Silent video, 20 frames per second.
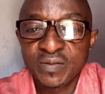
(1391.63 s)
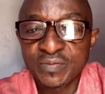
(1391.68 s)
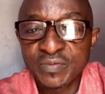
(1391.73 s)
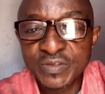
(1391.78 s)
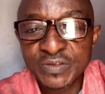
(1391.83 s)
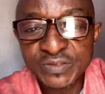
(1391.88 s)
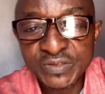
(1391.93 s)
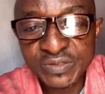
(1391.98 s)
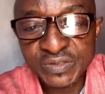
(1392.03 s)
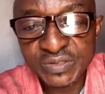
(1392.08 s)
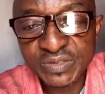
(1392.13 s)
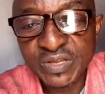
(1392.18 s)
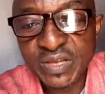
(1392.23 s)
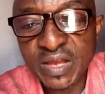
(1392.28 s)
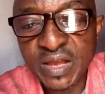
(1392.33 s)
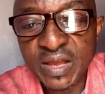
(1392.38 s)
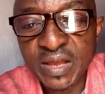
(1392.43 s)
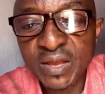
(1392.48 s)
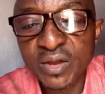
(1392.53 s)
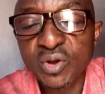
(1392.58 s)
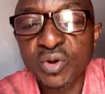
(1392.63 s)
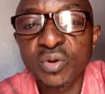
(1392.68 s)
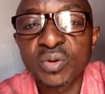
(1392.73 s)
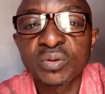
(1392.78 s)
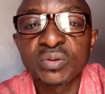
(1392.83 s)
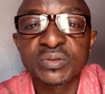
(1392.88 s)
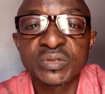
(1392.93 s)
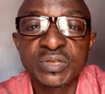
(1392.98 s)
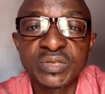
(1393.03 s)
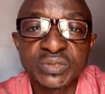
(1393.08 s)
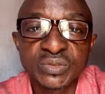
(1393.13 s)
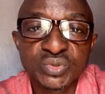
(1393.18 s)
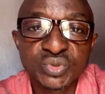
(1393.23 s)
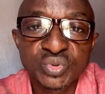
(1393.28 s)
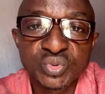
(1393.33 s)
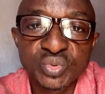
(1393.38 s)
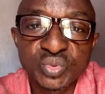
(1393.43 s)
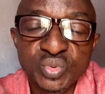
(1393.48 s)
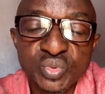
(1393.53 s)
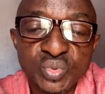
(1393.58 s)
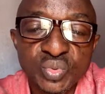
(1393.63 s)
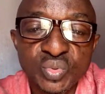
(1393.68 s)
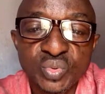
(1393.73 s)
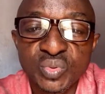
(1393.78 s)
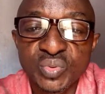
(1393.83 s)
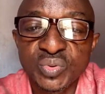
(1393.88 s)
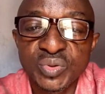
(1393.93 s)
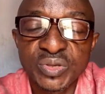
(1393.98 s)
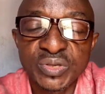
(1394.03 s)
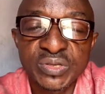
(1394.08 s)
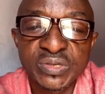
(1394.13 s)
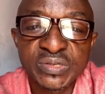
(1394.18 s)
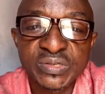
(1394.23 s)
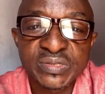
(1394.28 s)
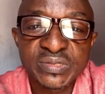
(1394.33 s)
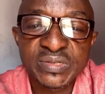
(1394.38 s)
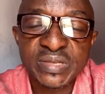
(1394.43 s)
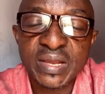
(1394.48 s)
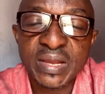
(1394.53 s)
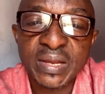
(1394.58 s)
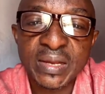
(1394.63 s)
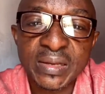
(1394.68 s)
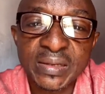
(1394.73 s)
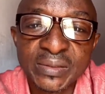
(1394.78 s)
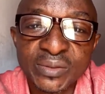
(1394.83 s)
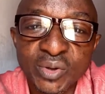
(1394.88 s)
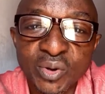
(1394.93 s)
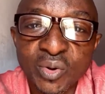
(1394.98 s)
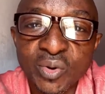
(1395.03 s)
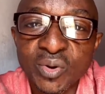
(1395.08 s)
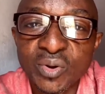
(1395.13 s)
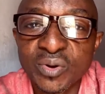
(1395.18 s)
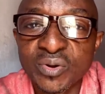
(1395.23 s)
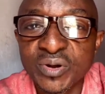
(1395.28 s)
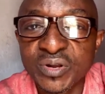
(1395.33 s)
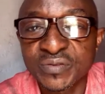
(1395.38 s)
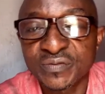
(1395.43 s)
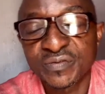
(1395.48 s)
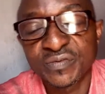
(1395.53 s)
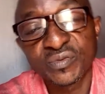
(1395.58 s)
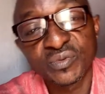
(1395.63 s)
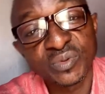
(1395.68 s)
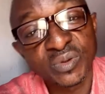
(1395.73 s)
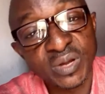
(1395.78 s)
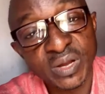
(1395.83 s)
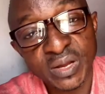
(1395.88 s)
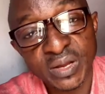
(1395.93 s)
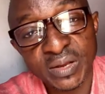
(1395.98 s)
this guy called Gintu is an ungrateful guy.